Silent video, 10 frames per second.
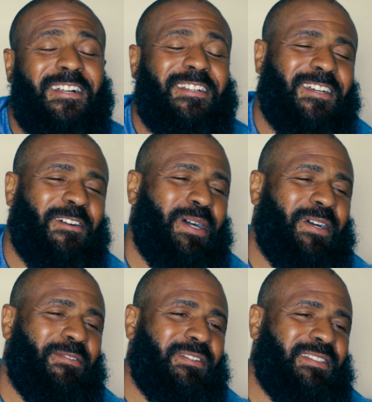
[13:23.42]
So,
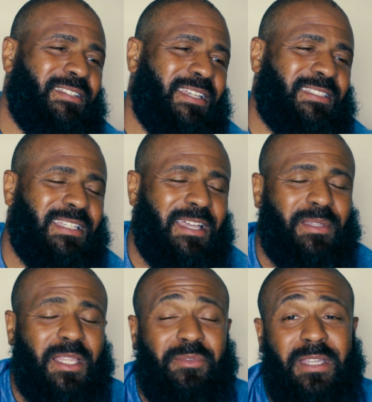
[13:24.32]
but until next time,
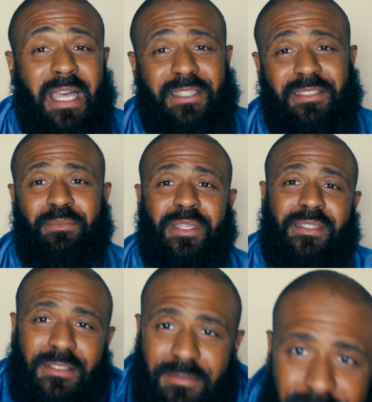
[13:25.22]
I love you guys. Peace.